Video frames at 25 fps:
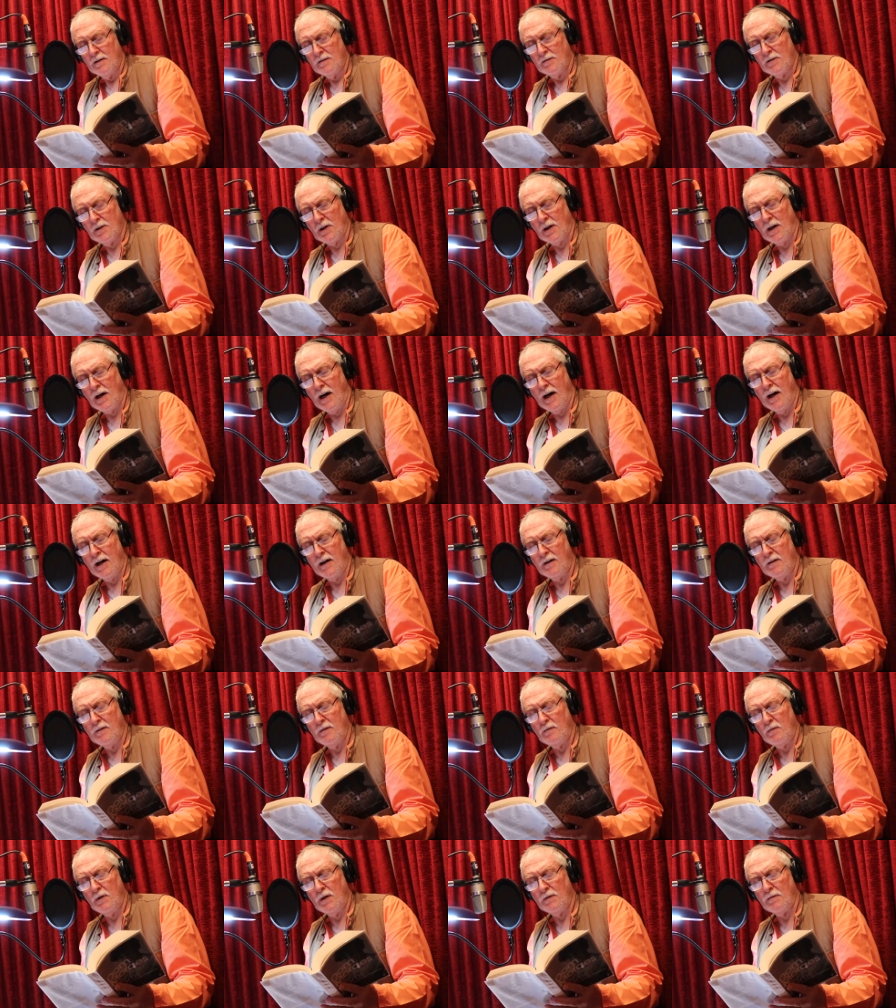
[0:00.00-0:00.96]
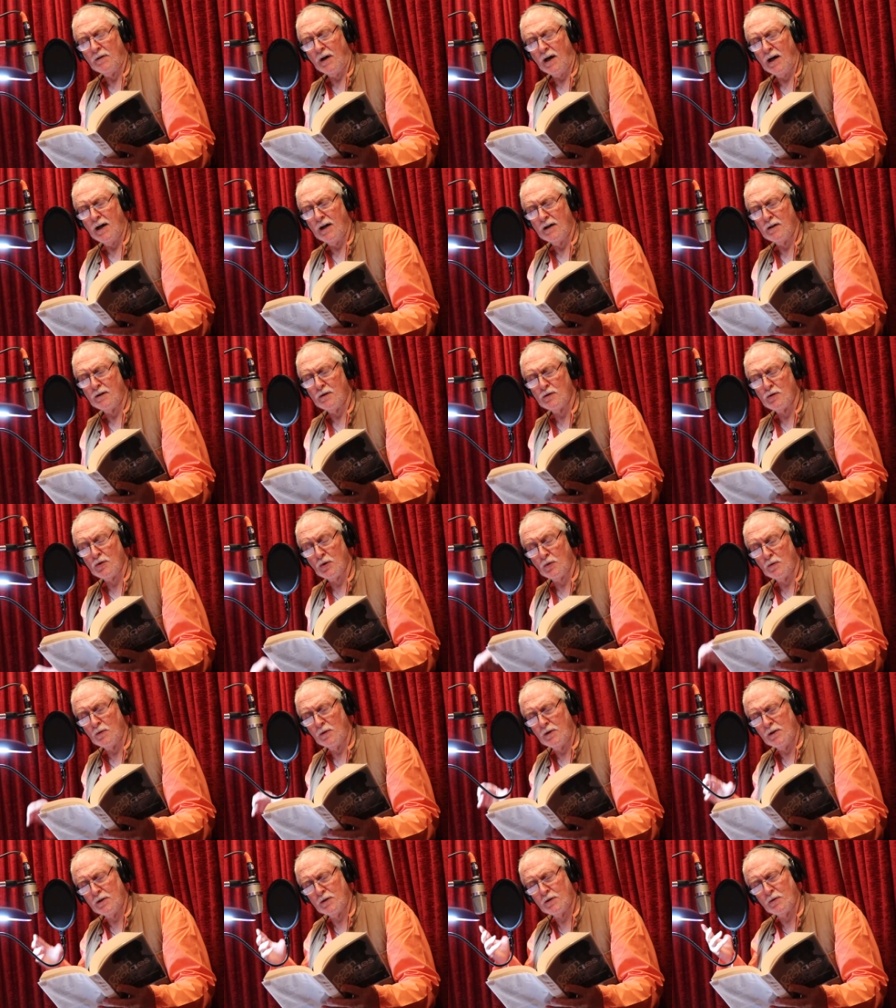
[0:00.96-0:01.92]
The guide we've hired is
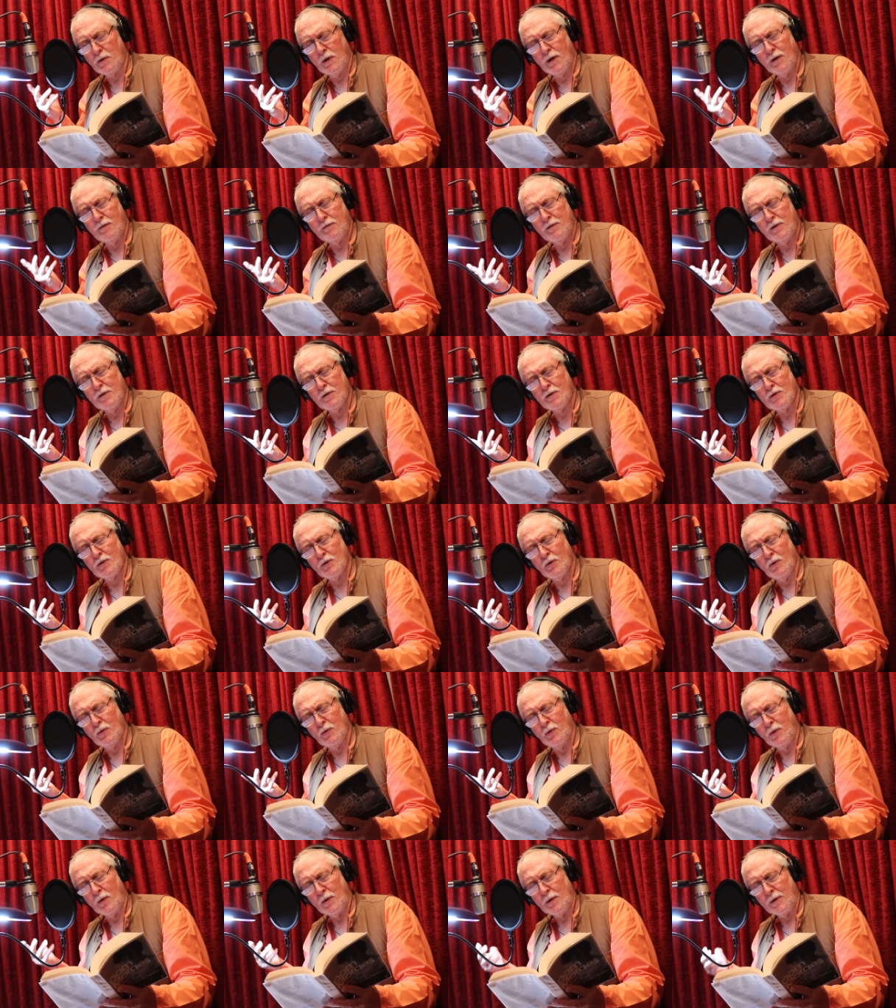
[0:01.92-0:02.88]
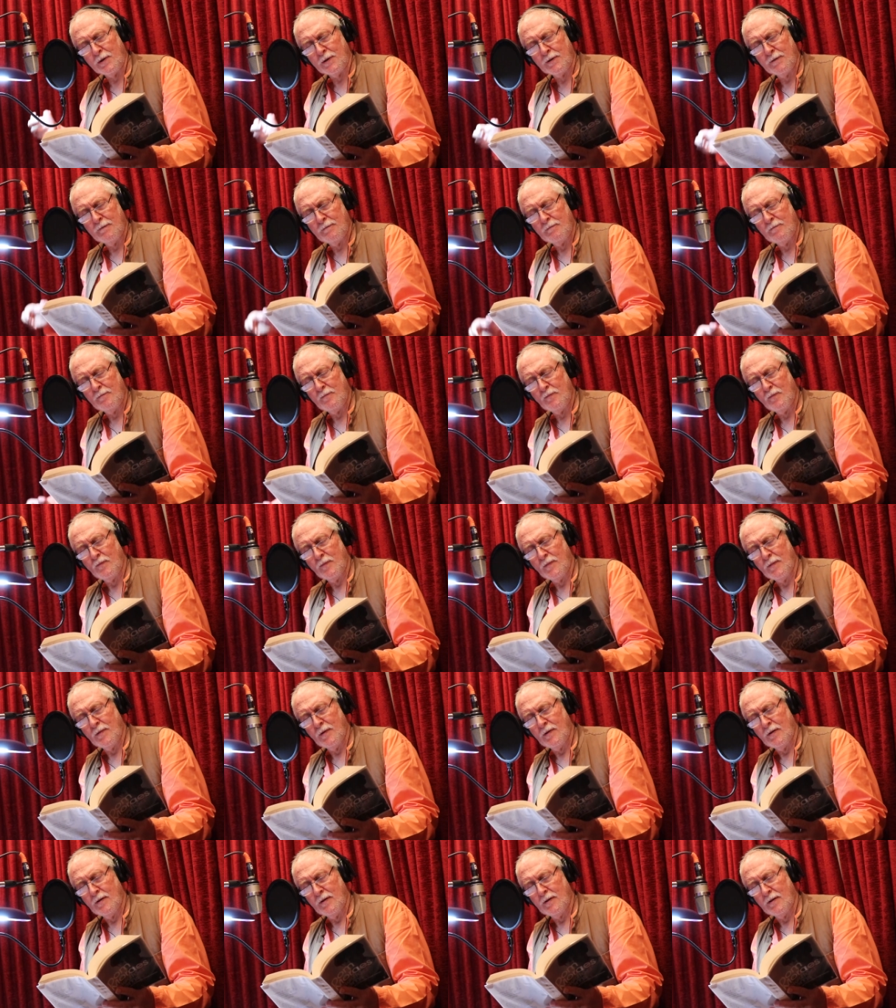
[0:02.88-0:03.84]
only 12 years old.
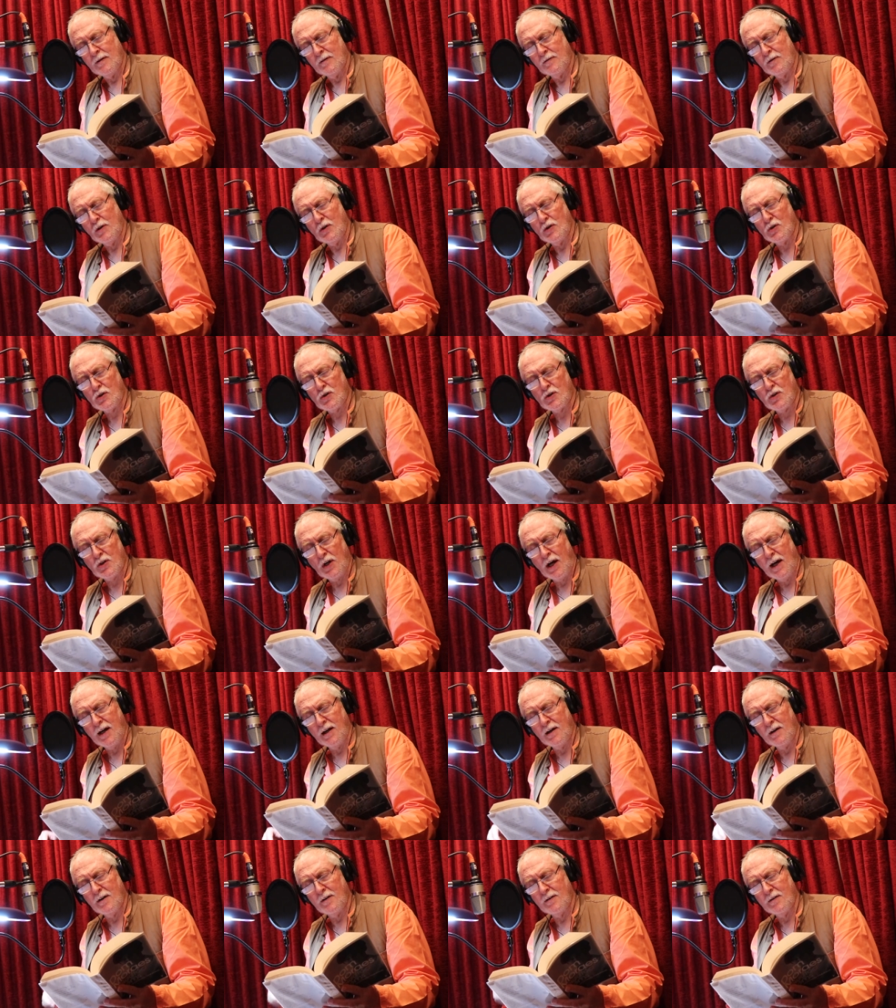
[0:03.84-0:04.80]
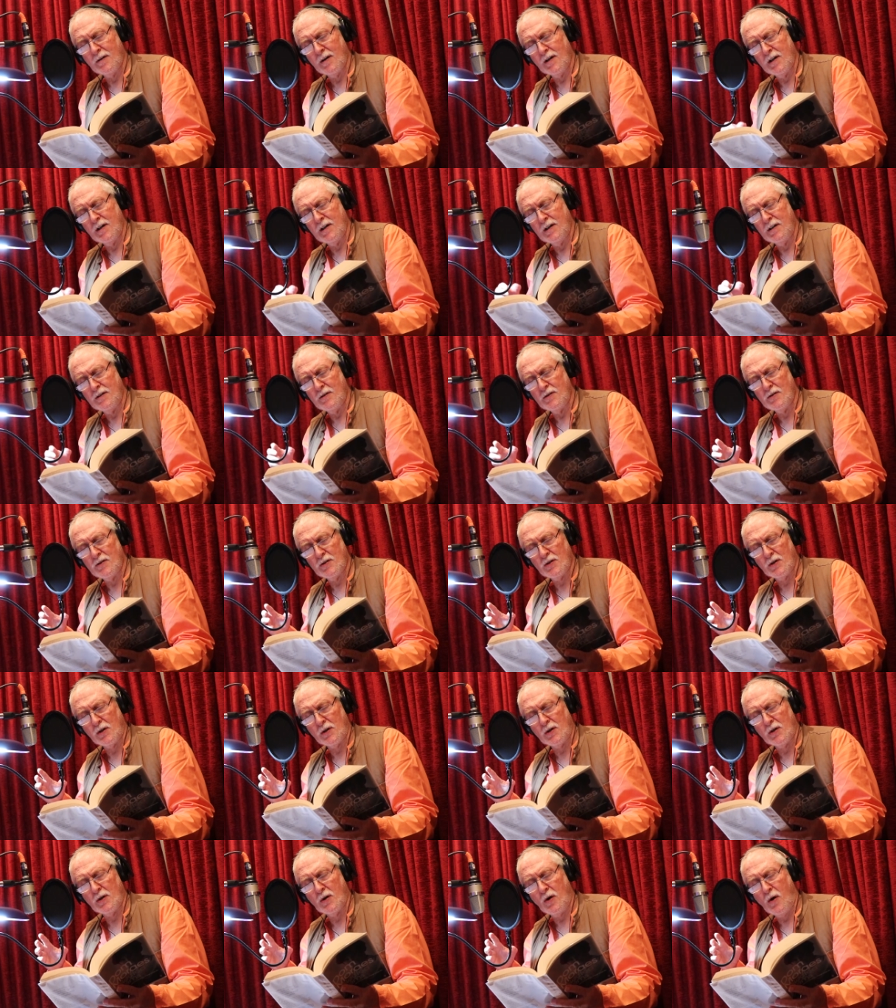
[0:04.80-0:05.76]
These tangled lanes
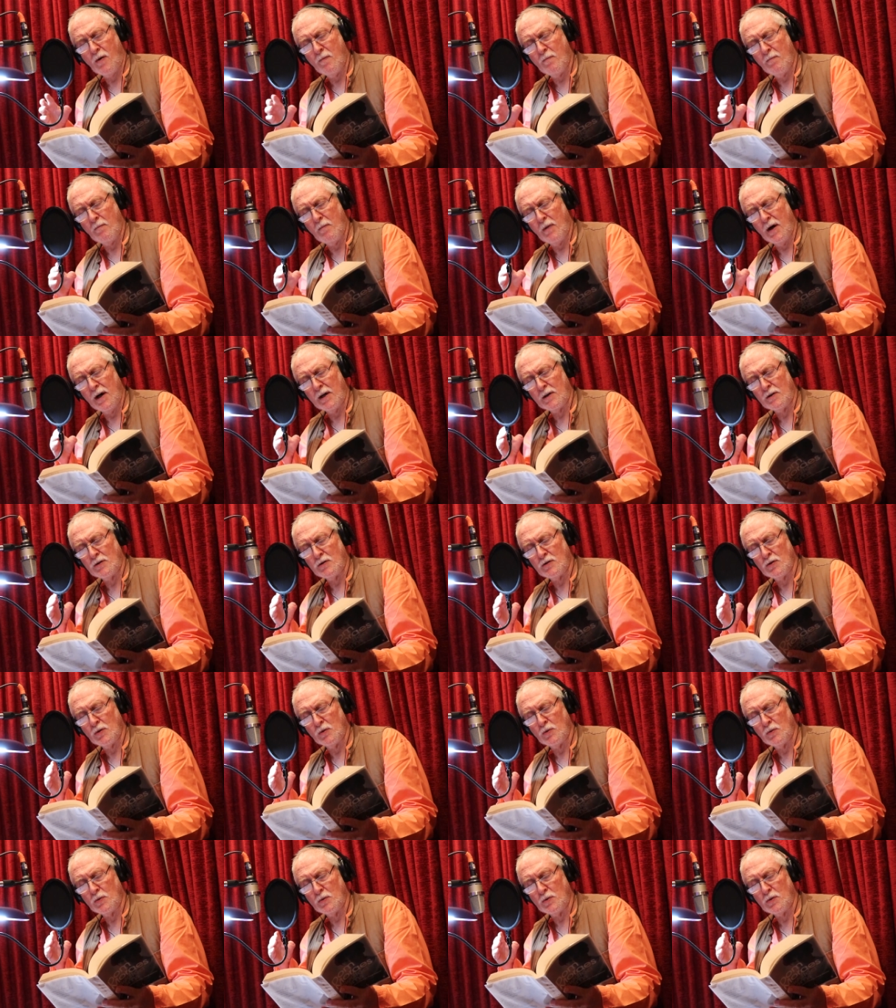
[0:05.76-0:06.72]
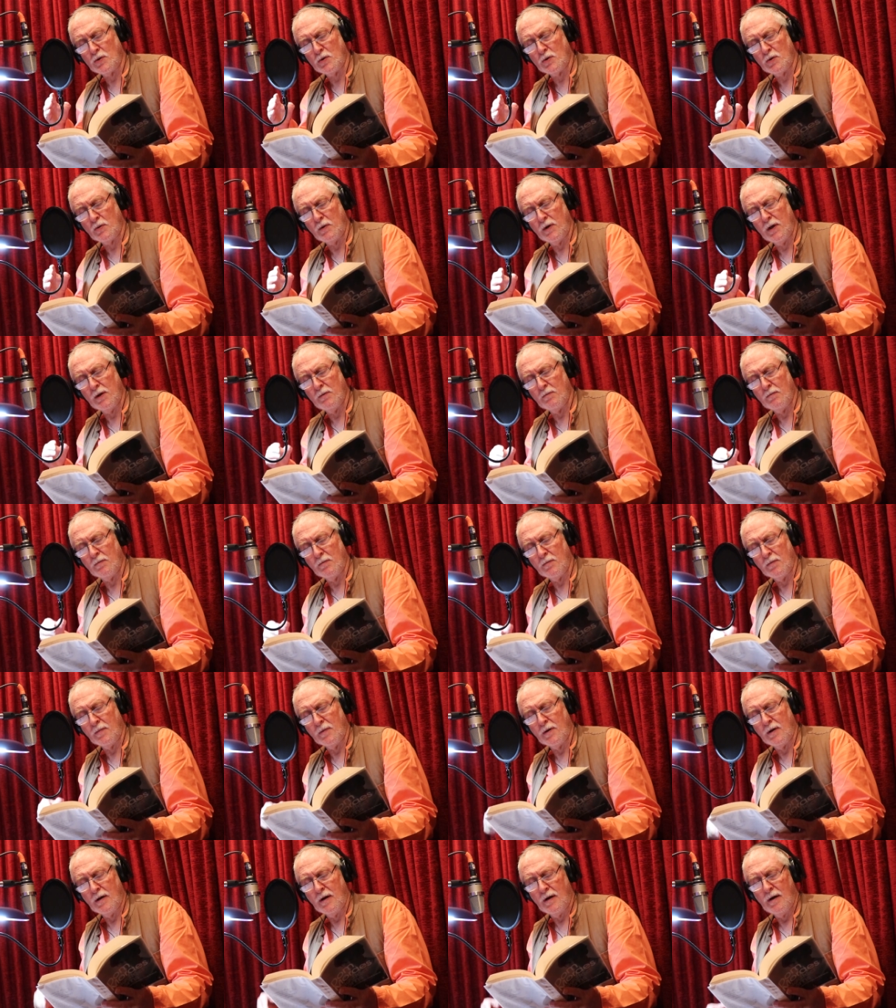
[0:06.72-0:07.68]
are combat zones to him.
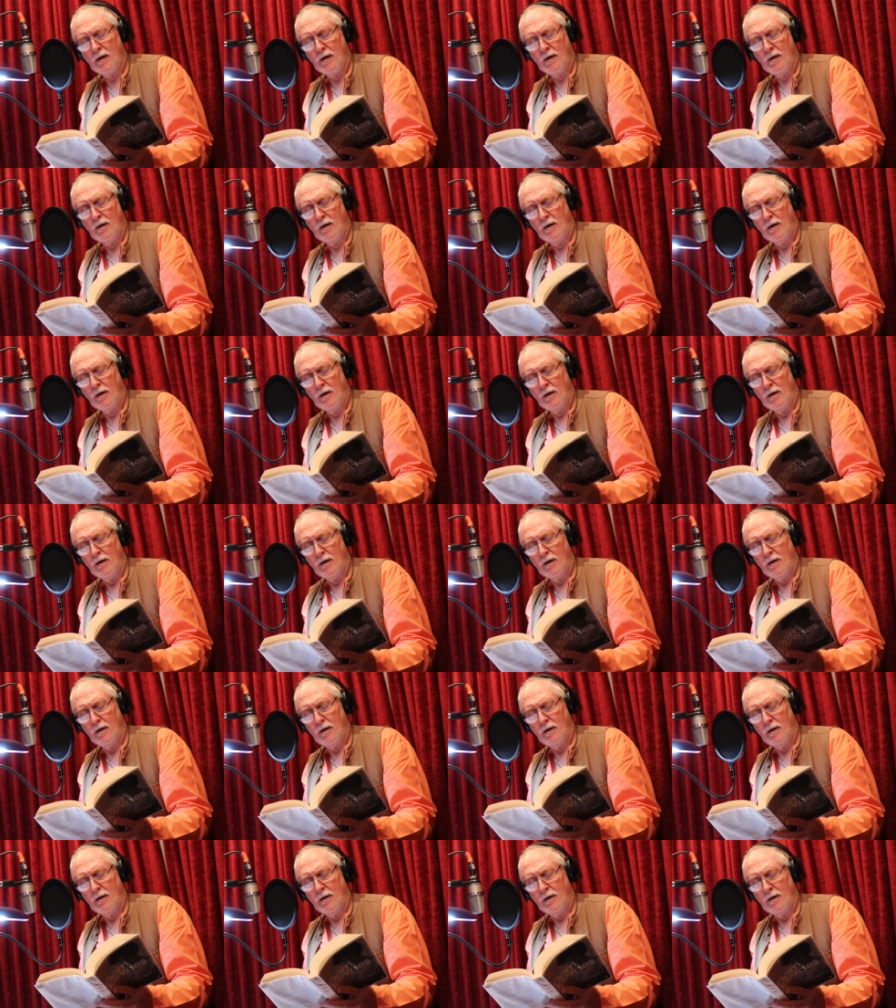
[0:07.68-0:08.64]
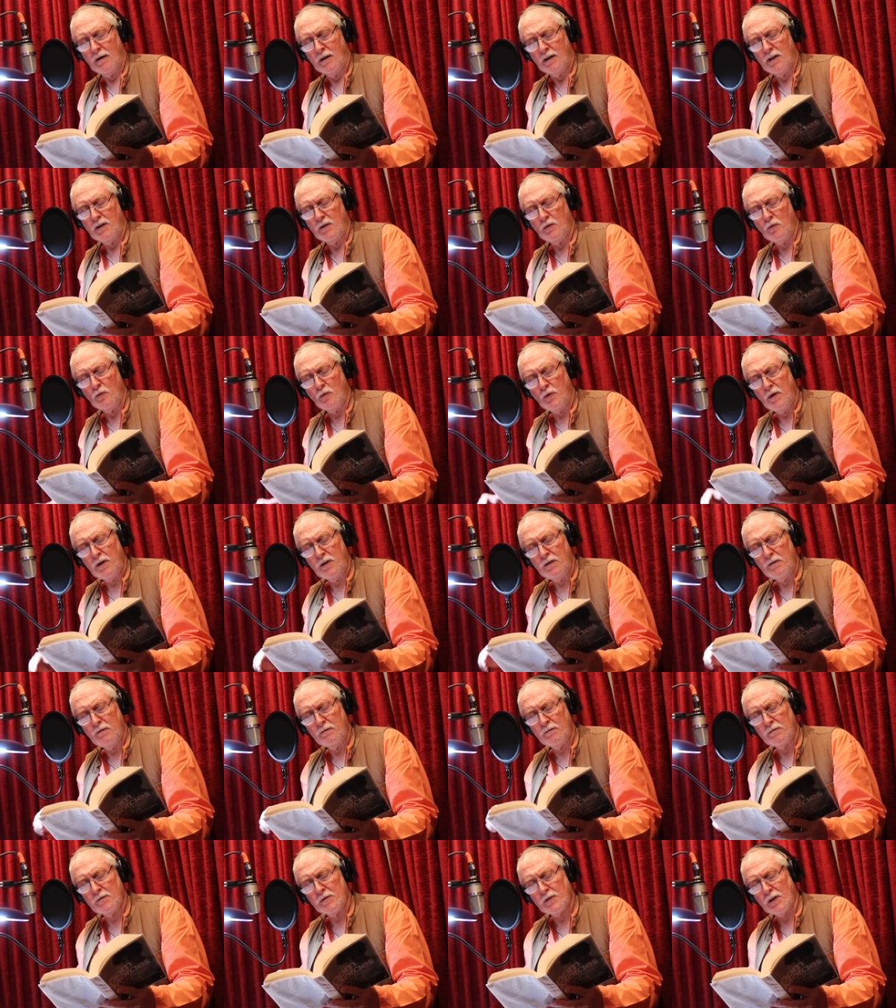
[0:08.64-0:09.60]
He
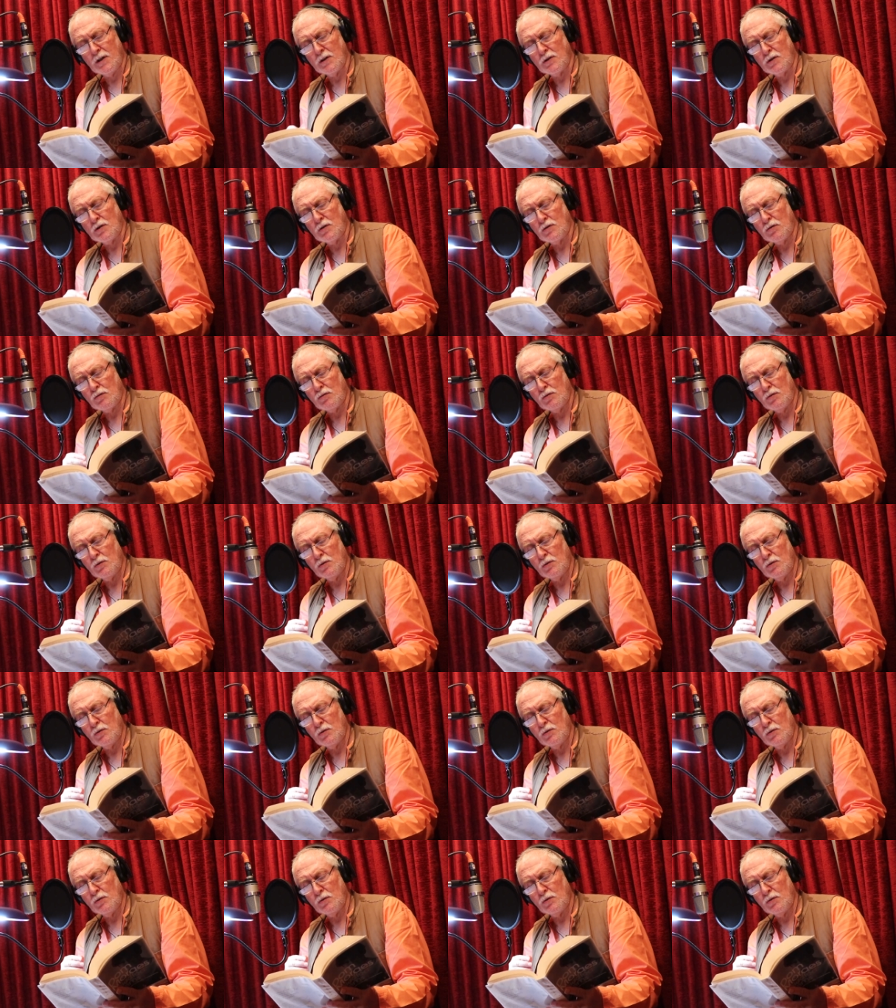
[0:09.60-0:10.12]
weaves us